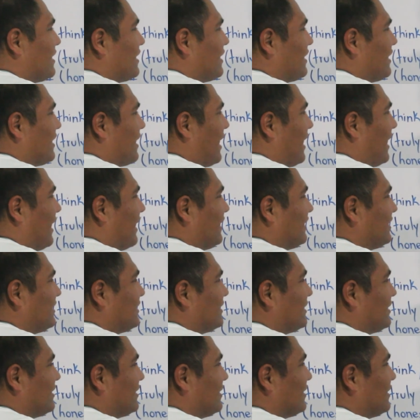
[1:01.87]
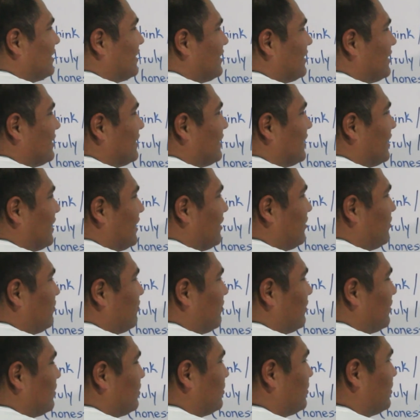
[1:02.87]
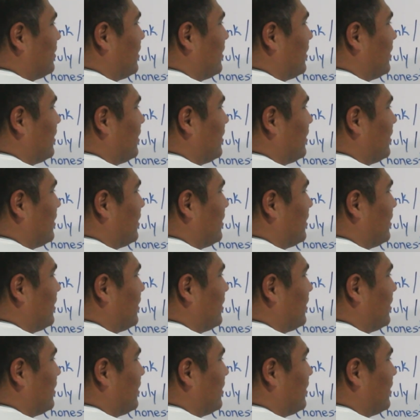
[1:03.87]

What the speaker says: that, and you want to